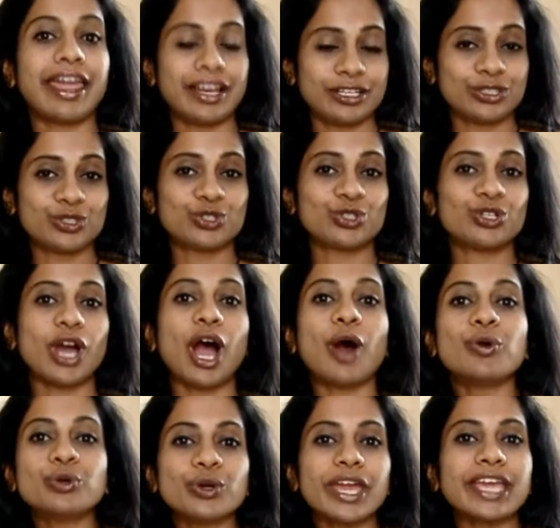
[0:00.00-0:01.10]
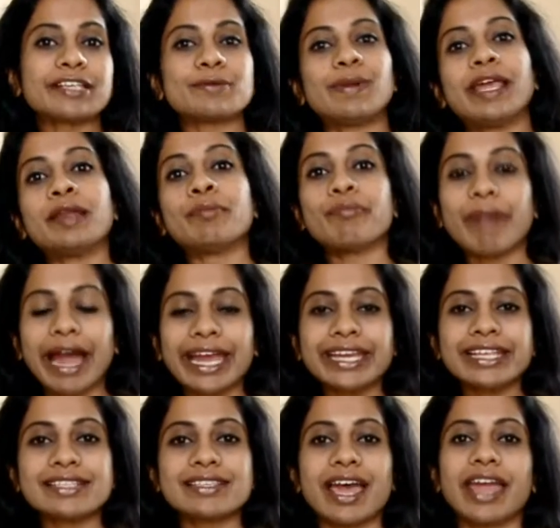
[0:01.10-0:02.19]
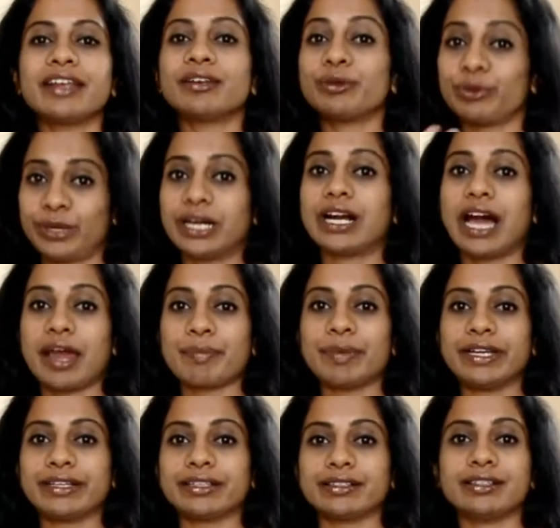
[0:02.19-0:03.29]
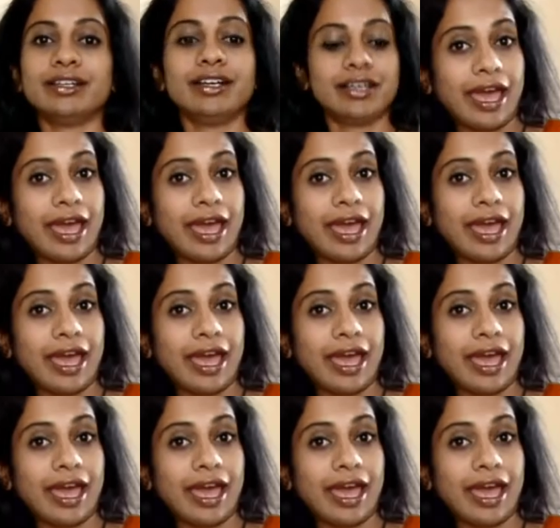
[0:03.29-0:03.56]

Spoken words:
I understood how to explain my design to a carpenter.